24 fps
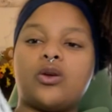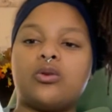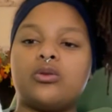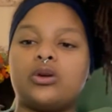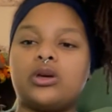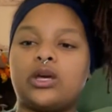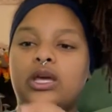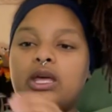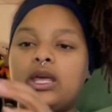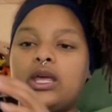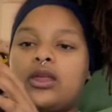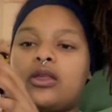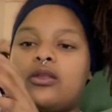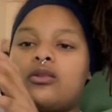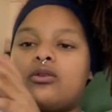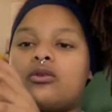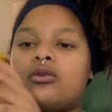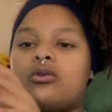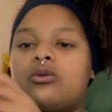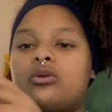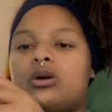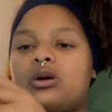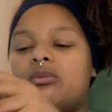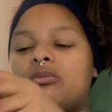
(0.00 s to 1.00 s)
Okay, so
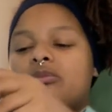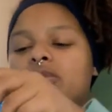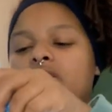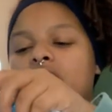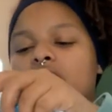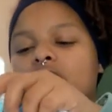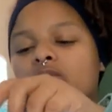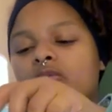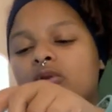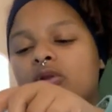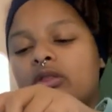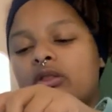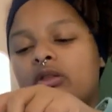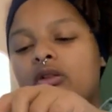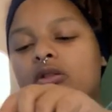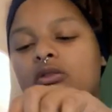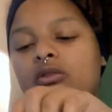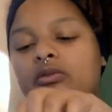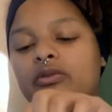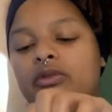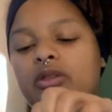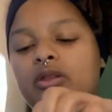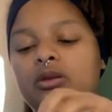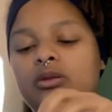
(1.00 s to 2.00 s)
I'm done with all
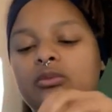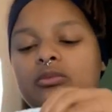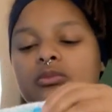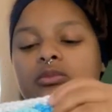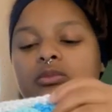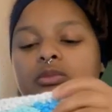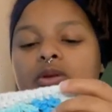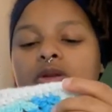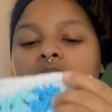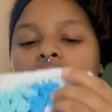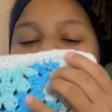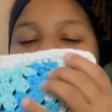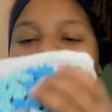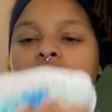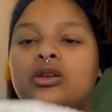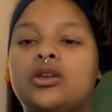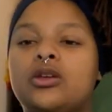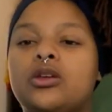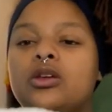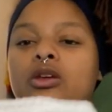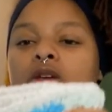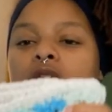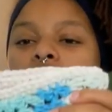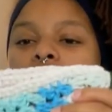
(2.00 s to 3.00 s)
of them.
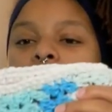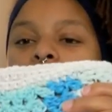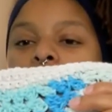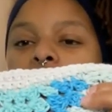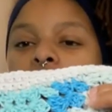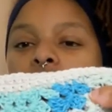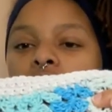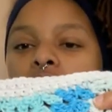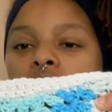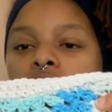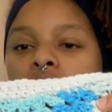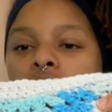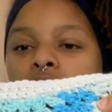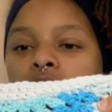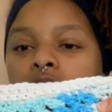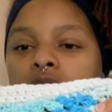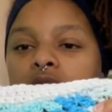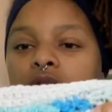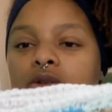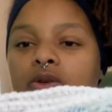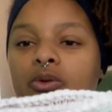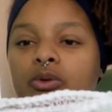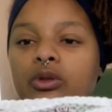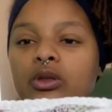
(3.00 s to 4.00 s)

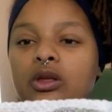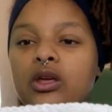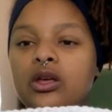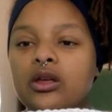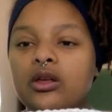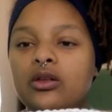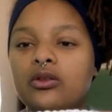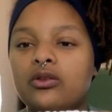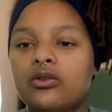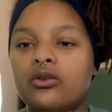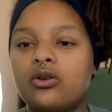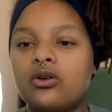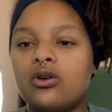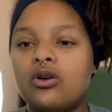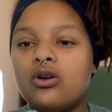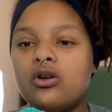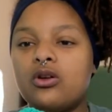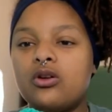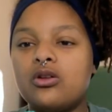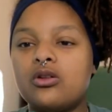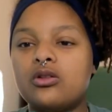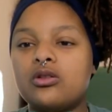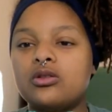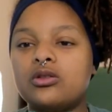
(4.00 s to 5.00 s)
So these are
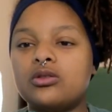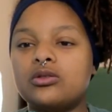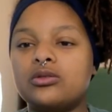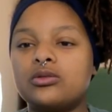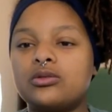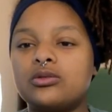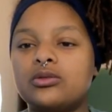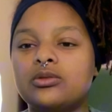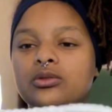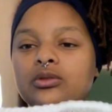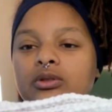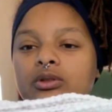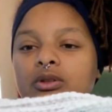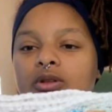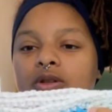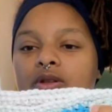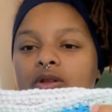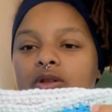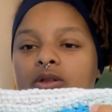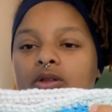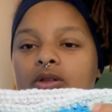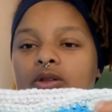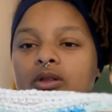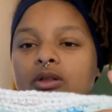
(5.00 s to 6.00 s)
all
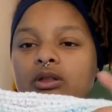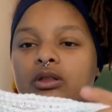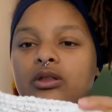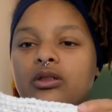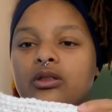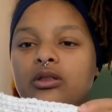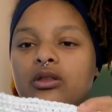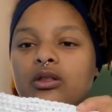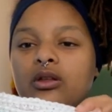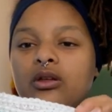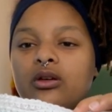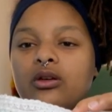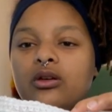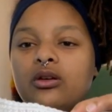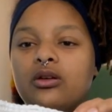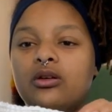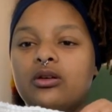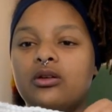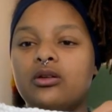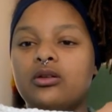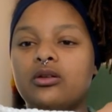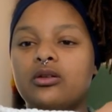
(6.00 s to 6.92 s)
the